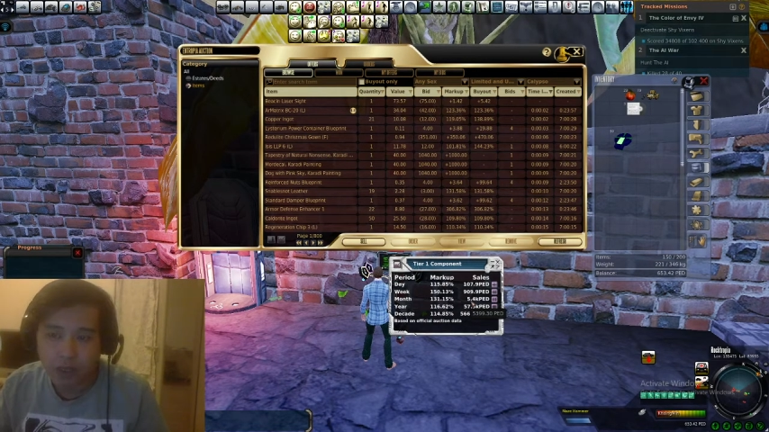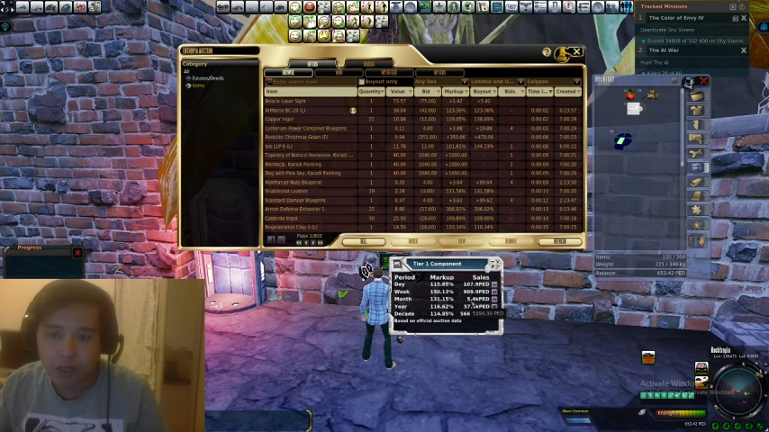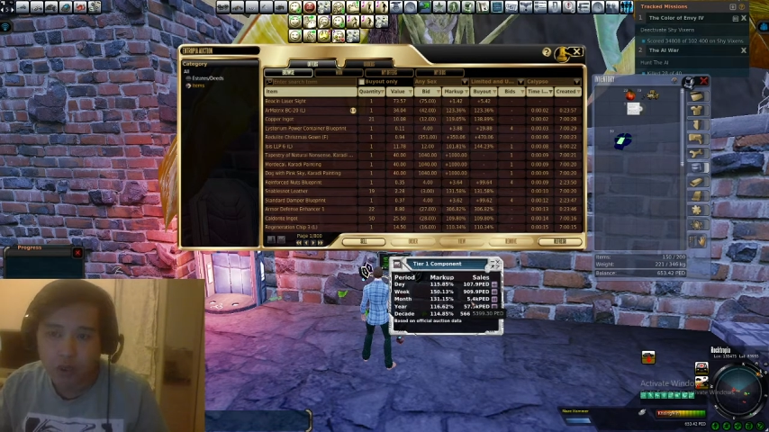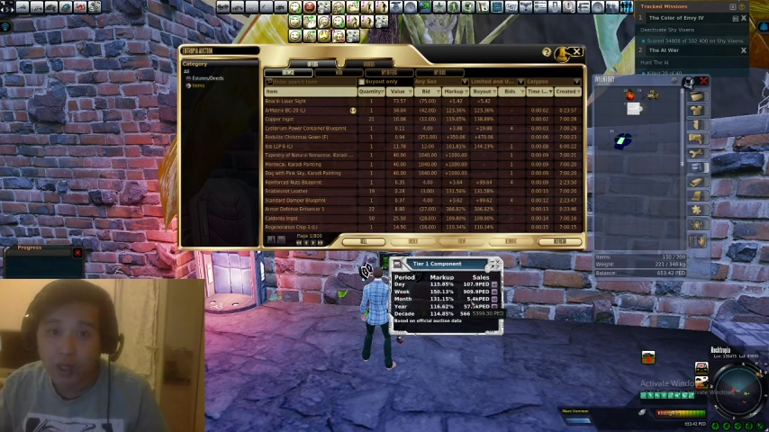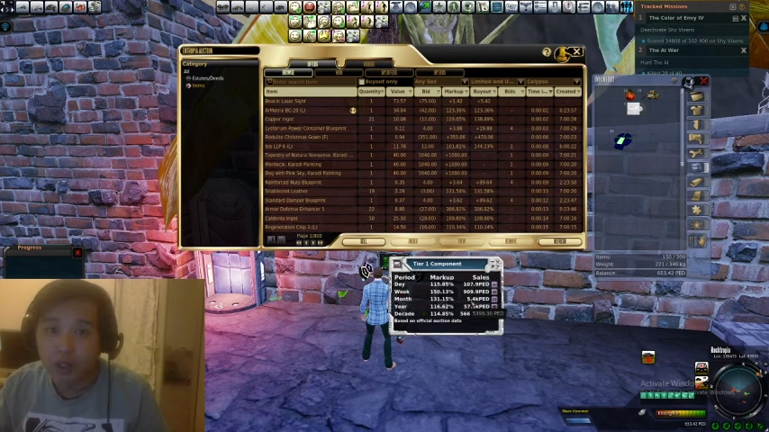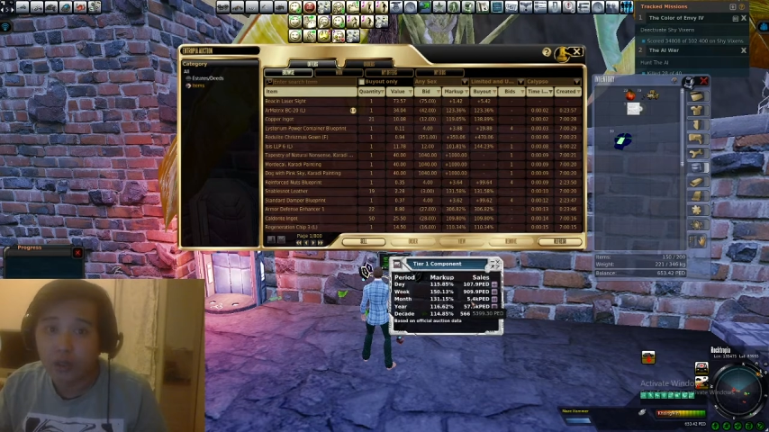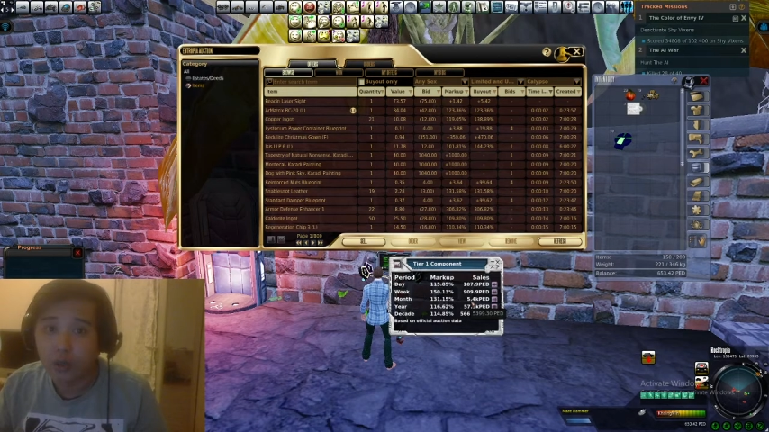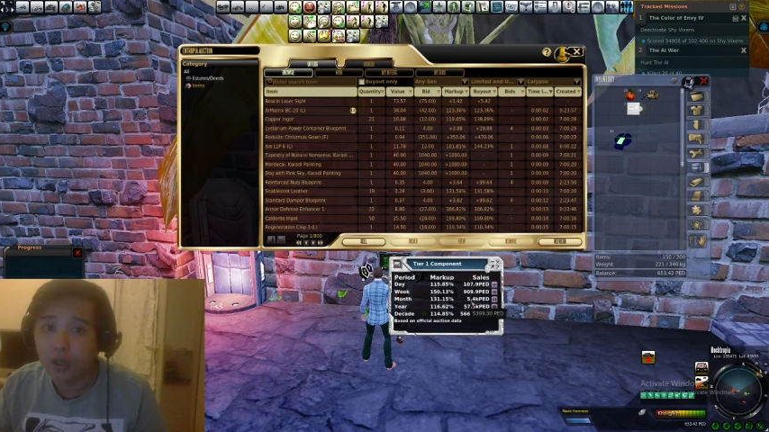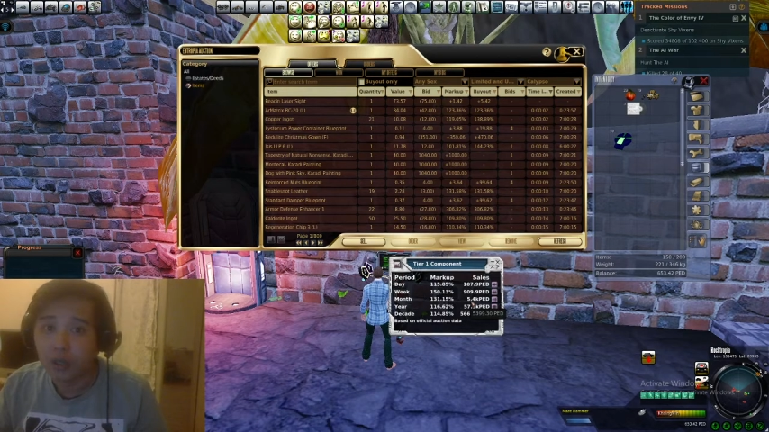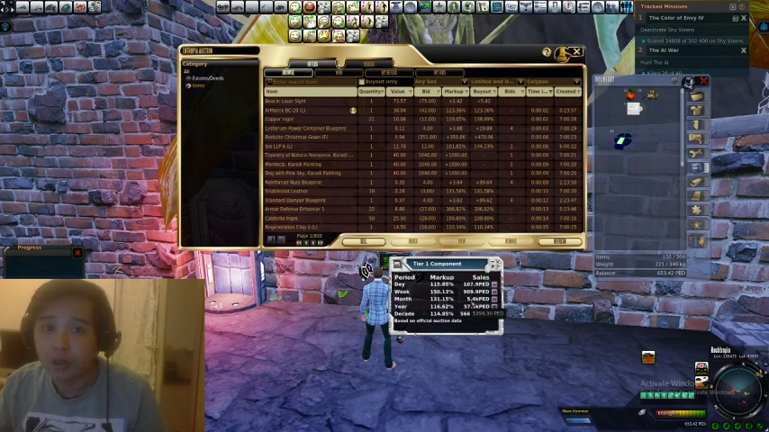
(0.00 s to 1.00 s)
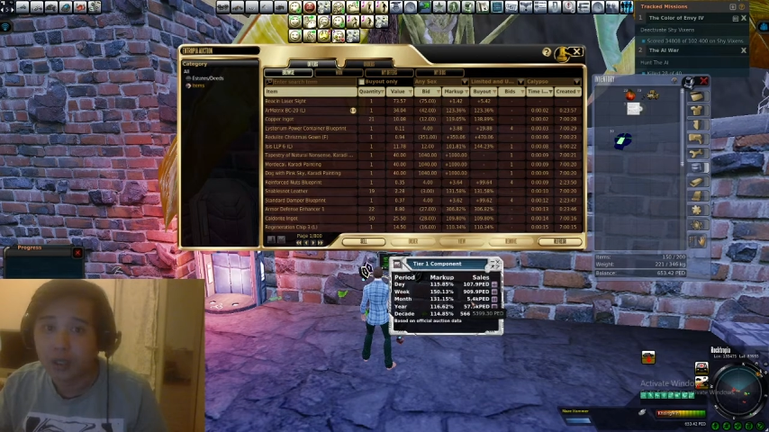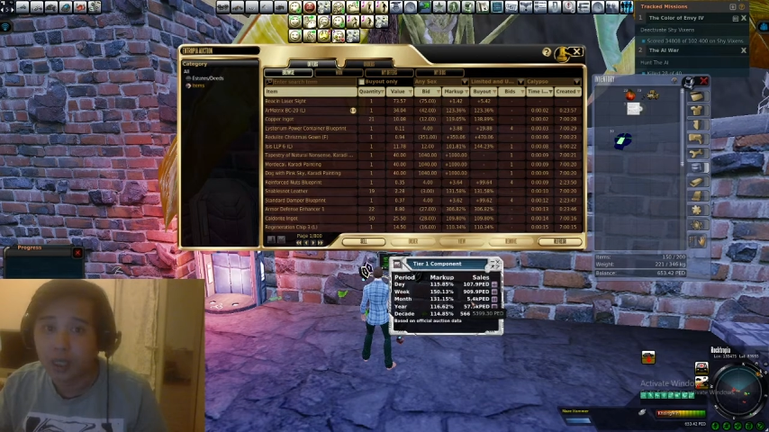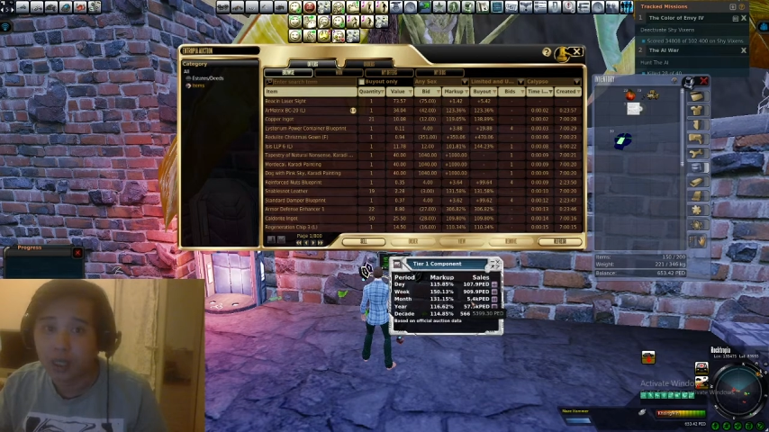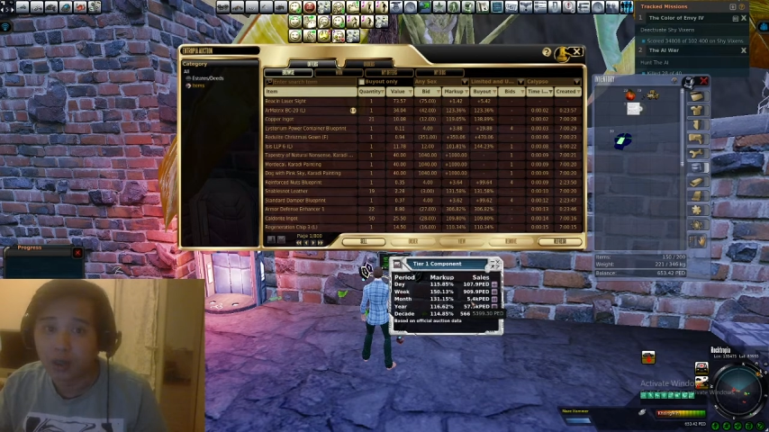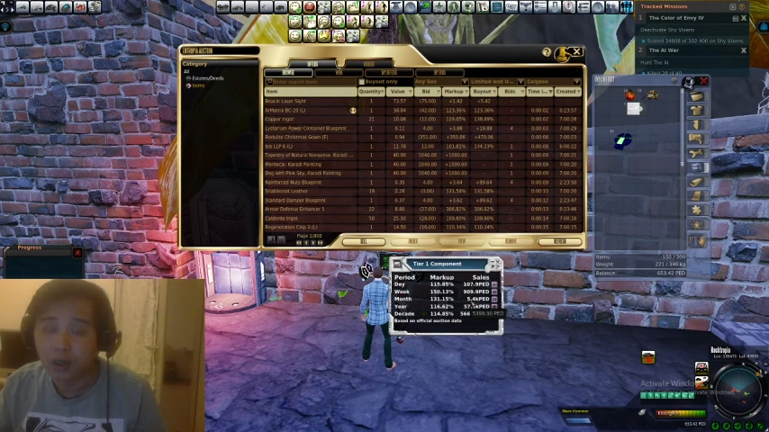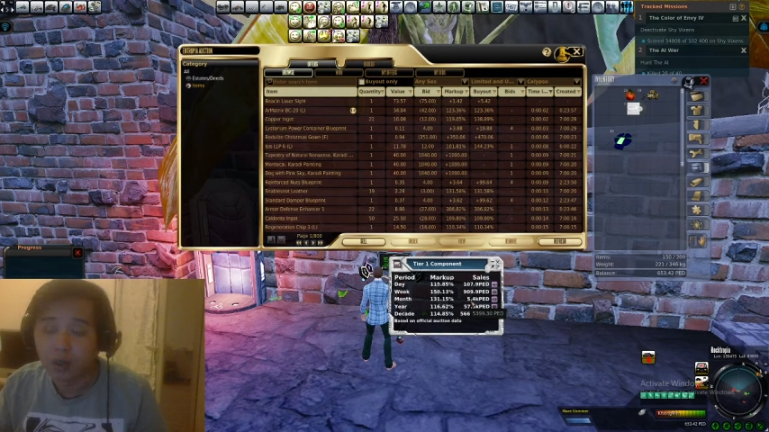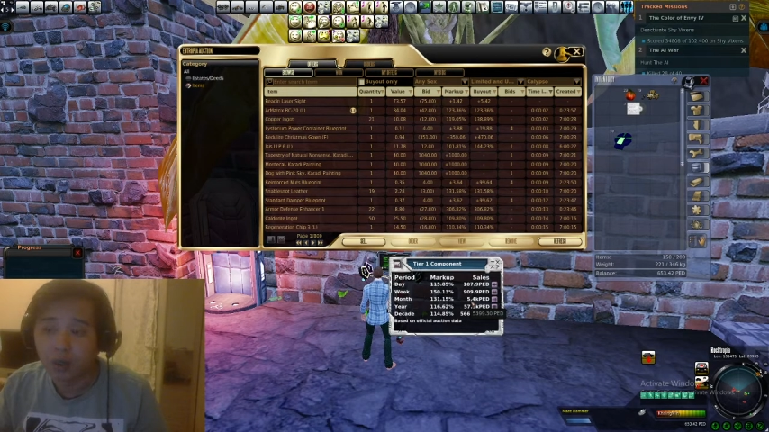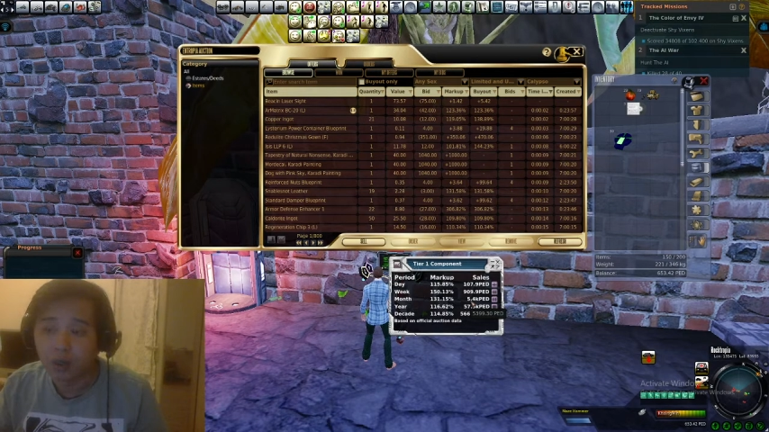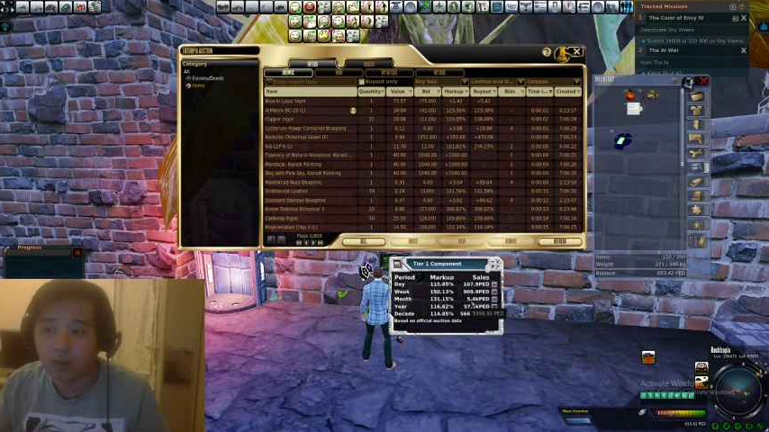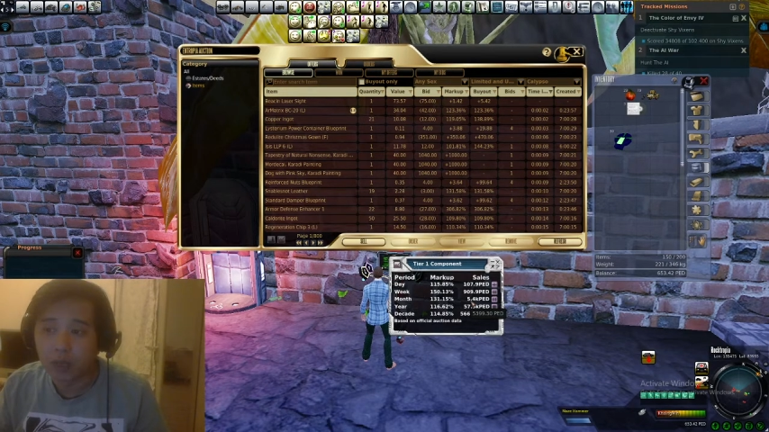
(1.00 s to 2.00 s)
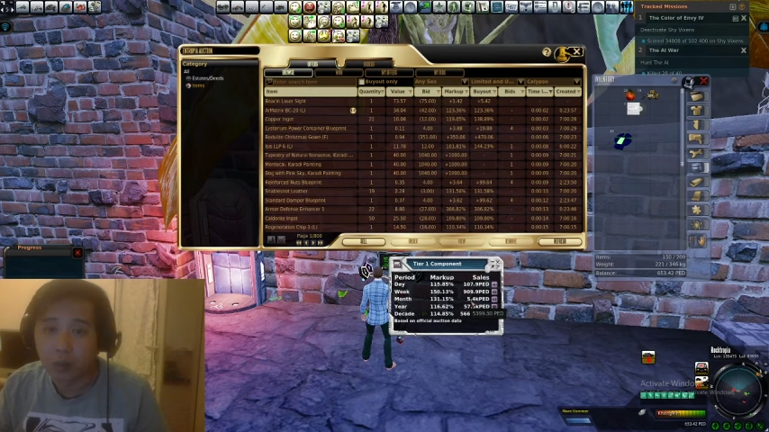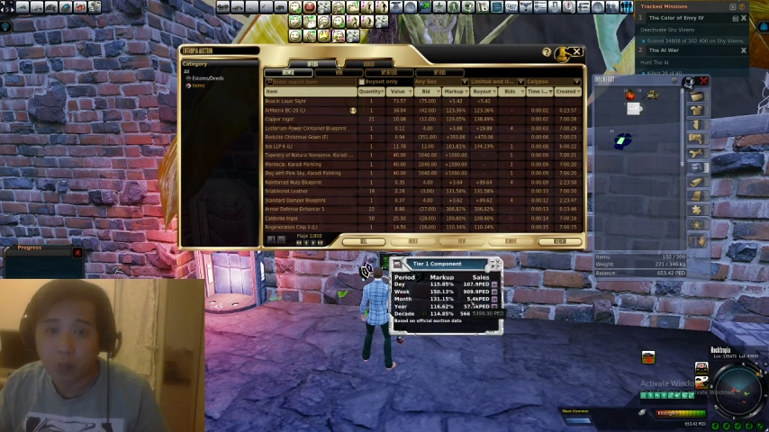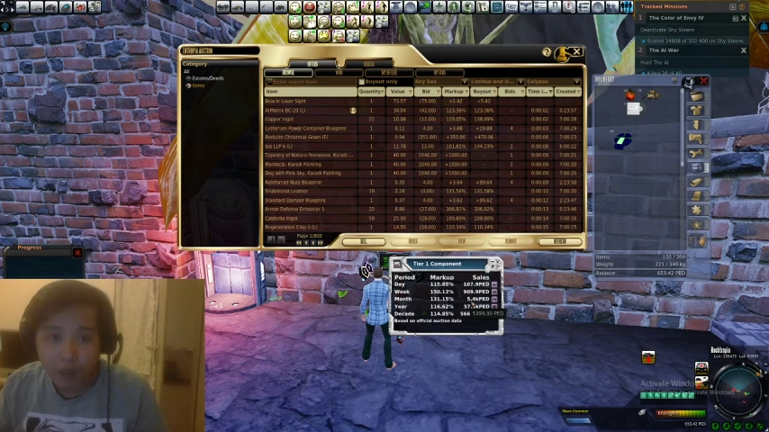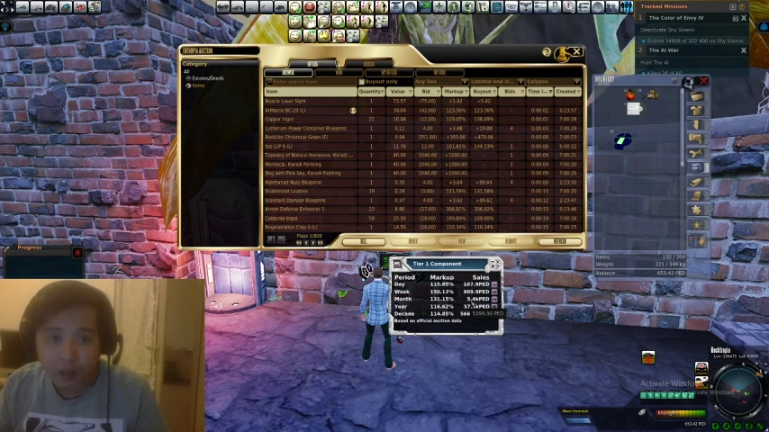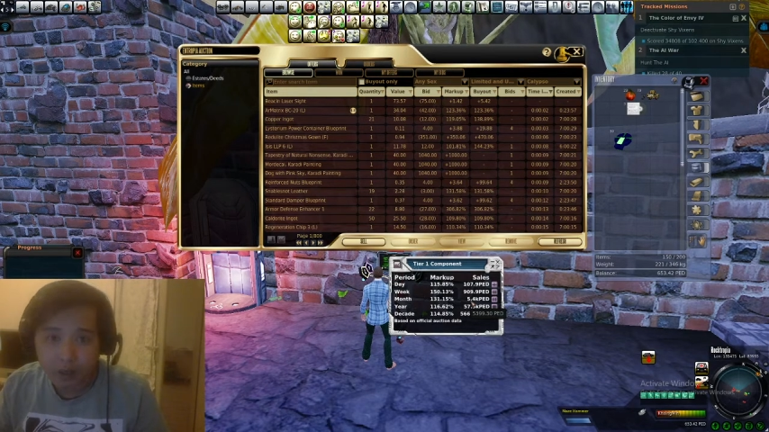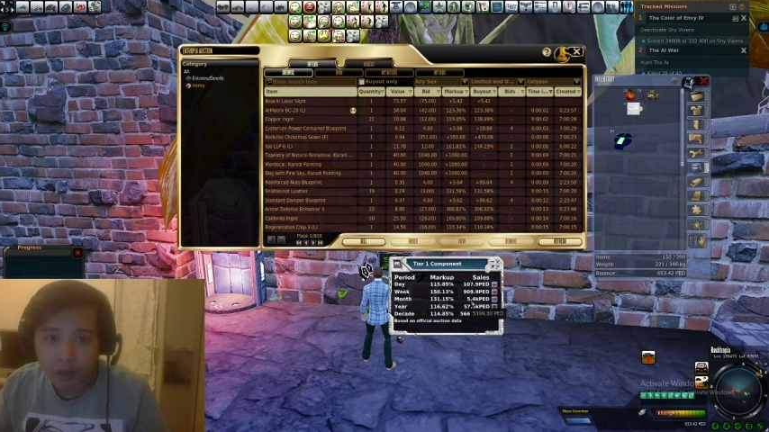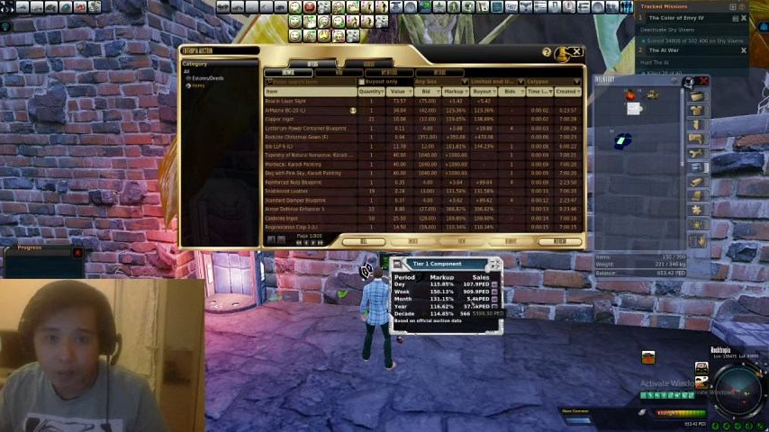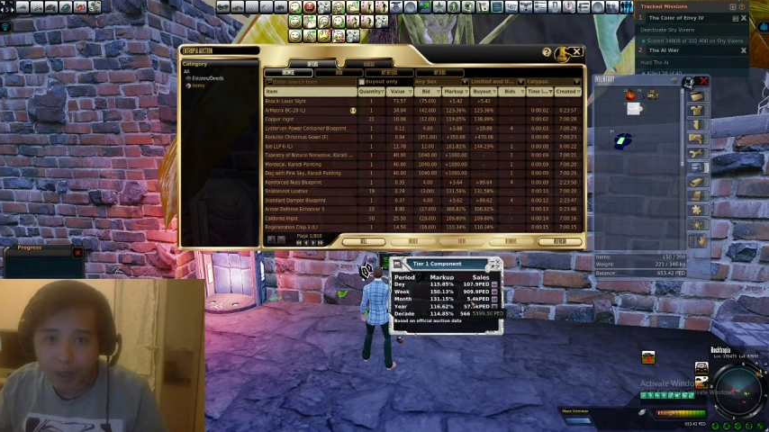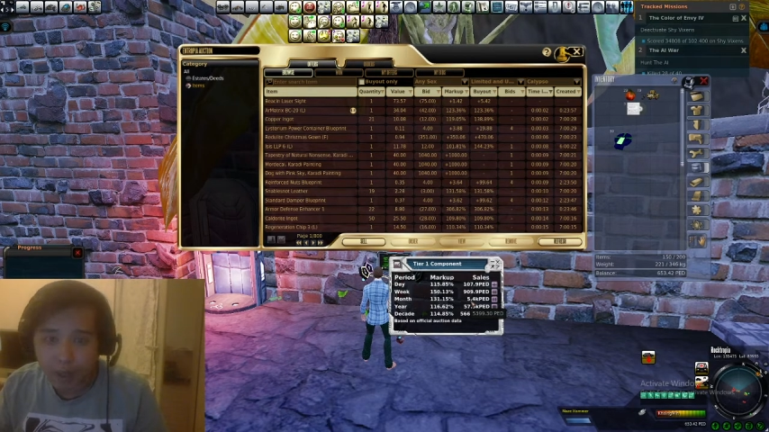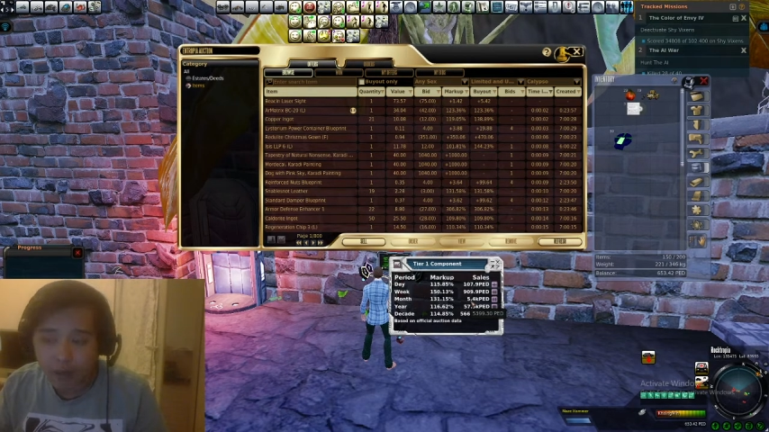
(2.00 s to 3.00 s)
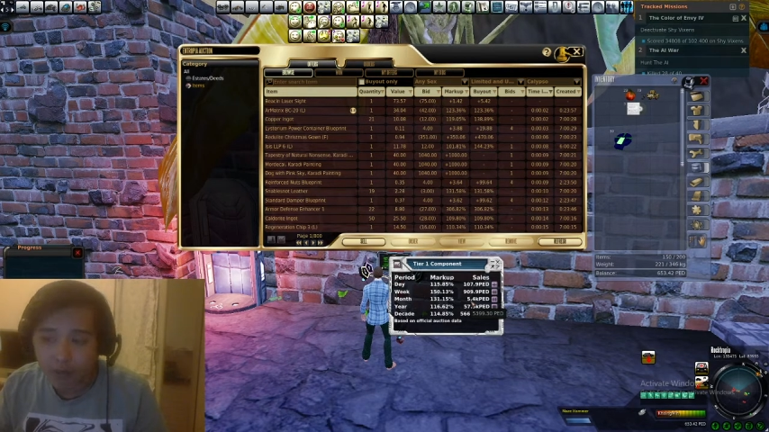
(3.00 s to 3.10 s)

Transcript: You are not going to sell like 100 pet of